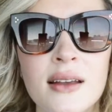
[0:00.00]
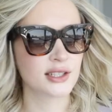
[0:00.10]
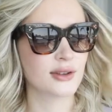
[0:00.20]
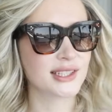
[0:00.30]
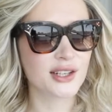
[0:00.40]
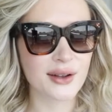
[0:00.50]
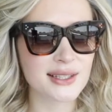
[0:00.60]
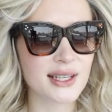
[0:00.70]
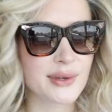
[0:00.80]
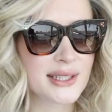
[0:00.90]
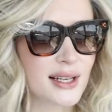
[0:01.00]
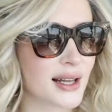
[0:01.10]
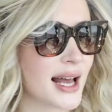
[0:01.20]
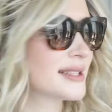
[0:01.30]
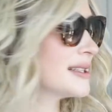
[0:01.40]
So as you can see with
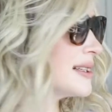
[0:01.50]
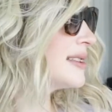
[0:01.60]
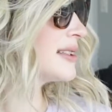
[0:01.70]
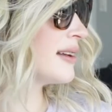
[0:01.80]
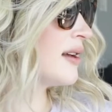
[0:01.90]
sunglasses,